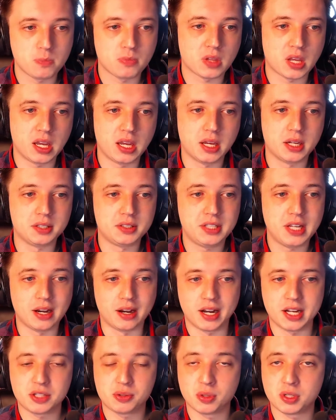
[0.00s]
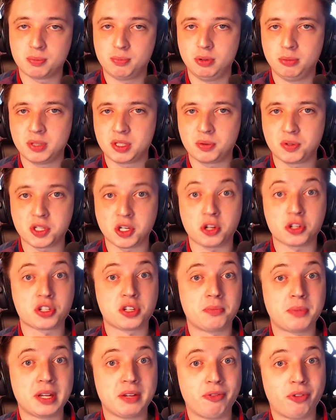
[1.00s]
And yeah, Ice One's BLOOM*IZ was also
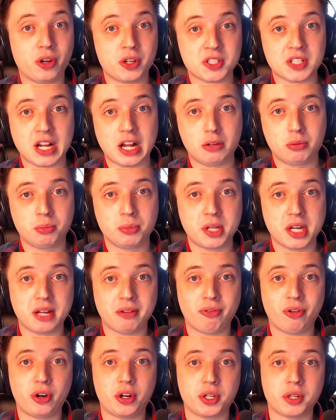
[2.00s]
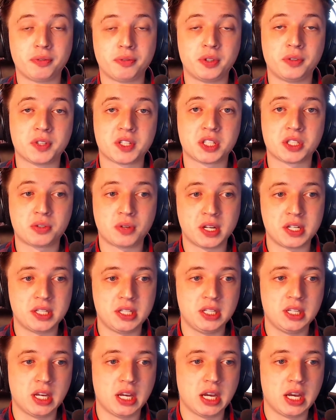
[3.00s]
my first album that I've heard of
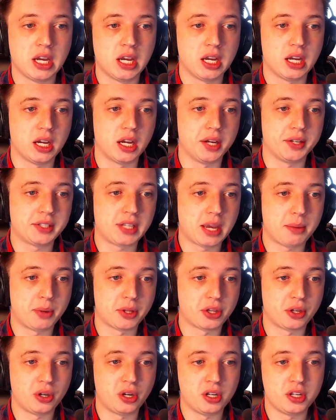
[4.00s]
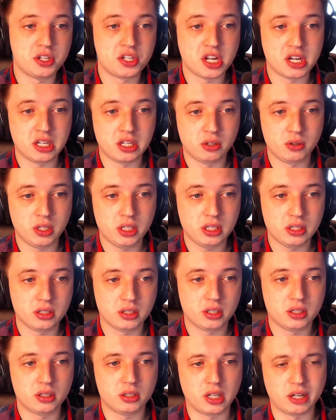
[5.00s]
2020. Uh, it came out in early January,
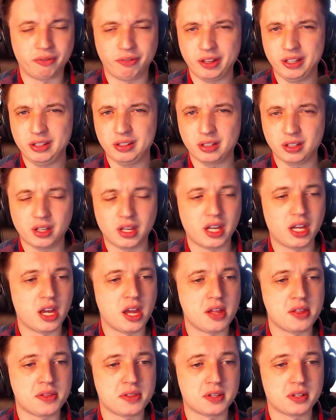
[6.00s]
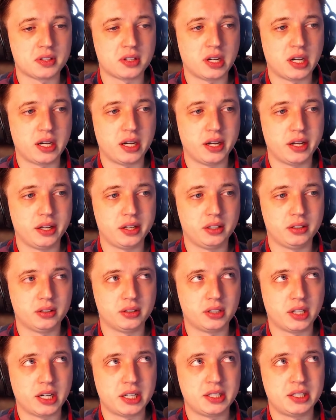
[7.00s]
I think. And I
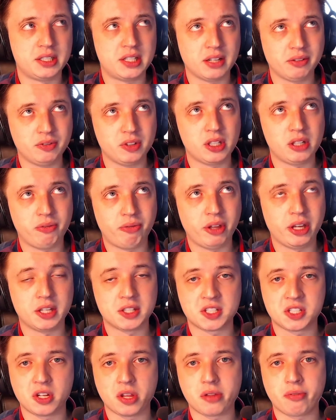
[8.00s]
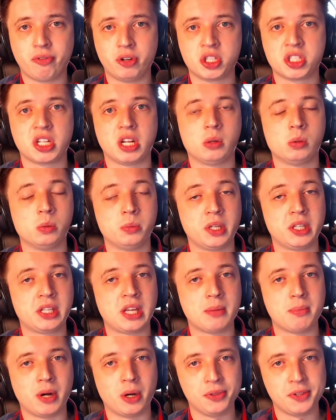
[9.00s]
I definitely think it's not the first album that
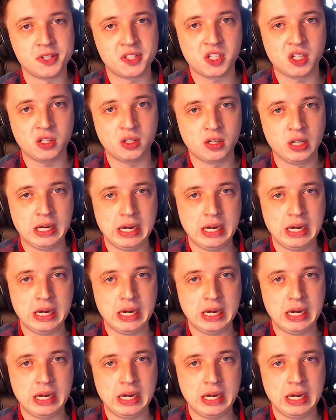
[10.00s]
came out this year,